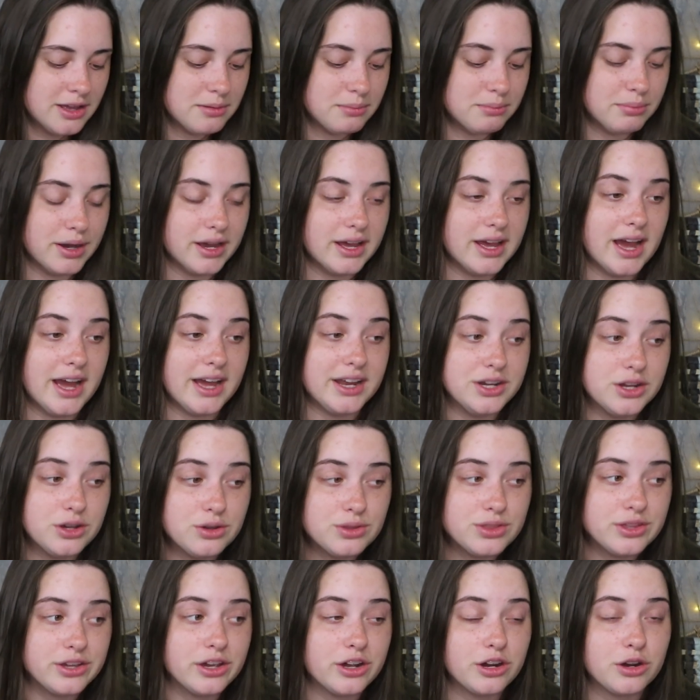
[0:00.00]
But I
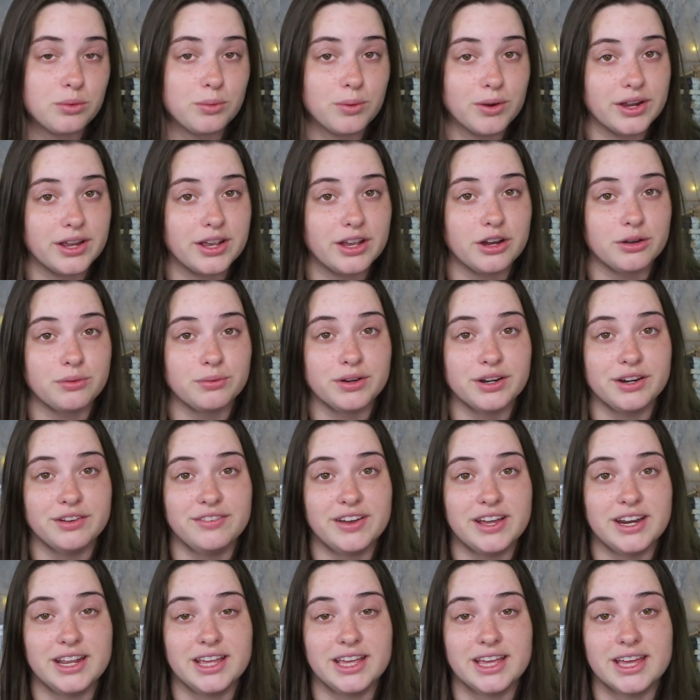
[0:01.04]
know they are working on
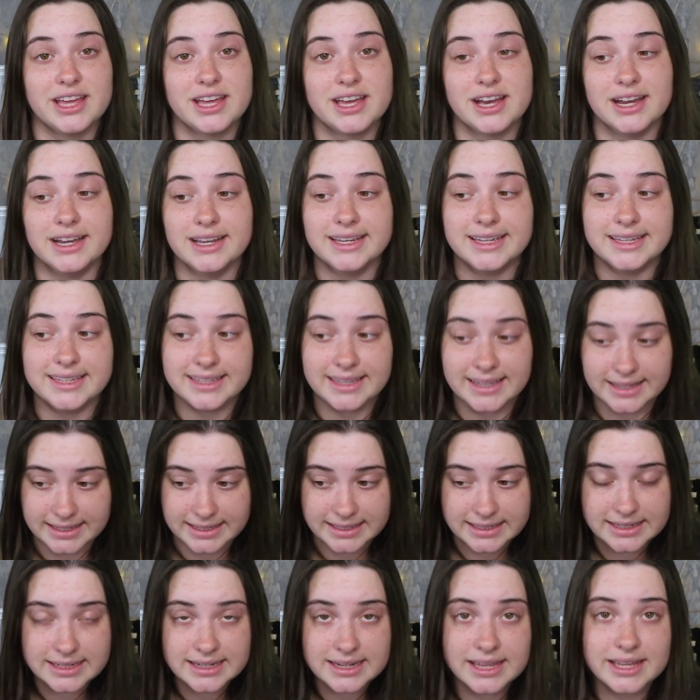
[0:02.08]
renovating it
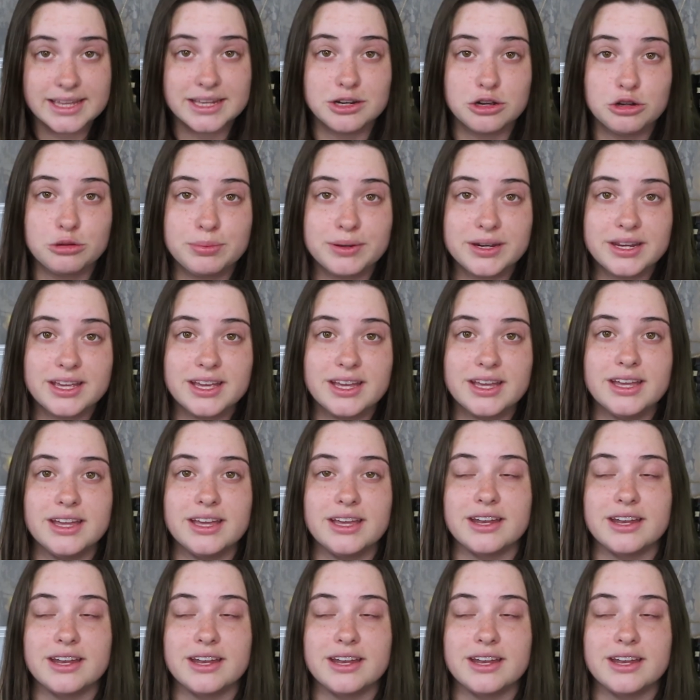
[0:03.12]
again and opening it,